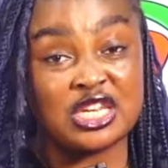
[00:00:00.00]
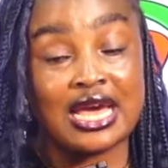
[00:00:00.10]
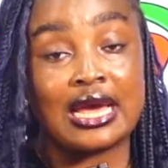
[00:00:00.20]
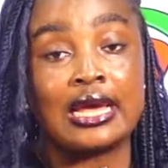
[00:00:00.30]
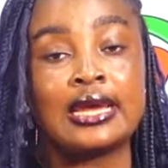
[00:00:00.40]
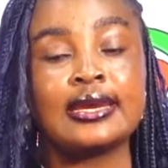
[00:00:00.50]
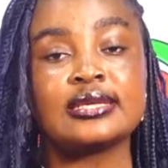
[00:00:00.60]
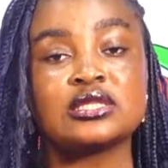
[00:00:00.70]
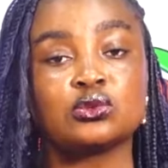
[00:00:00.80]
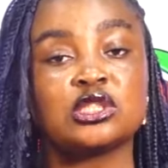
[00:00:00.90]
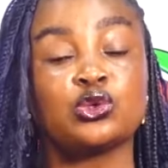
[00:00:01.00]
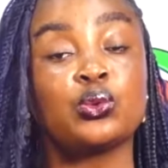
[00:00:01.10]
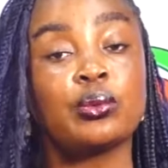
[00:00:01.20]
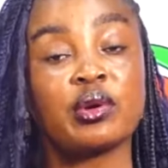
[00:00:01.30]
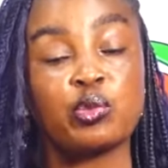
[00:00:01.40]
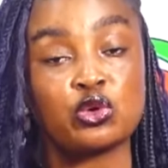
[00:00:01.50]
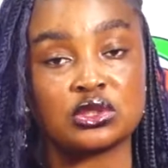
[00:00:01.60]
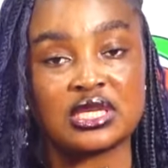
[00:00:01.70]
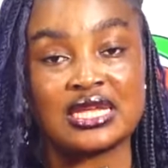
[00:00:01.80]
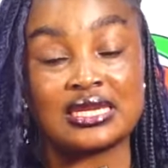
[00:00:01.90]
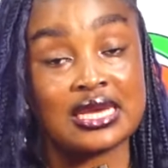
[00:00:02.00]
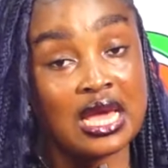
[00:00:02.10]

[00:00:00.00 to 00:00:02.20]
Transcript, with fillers: Now says what the whole report at the